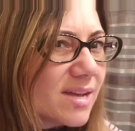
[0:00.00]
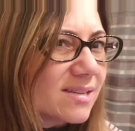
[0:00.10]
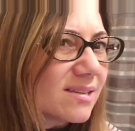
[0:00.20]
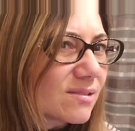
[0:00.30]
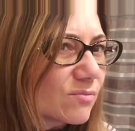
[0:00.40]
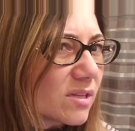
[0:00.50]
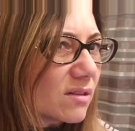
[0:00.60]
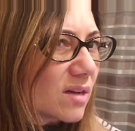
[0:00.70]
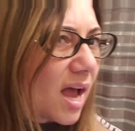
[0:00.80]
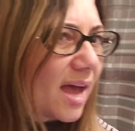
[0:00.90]
It doesn't really
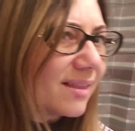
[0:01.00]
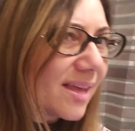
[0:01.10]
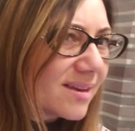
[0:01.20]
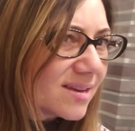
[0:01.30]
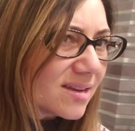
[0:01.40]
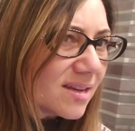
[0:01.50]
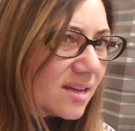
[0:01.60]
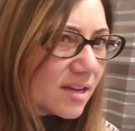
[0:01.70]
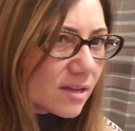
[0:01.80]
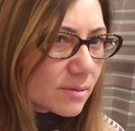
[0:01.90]
look highlighted,
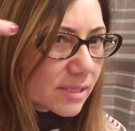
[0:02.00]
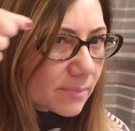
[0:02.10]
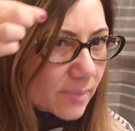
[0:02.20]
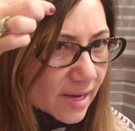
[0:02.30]
except I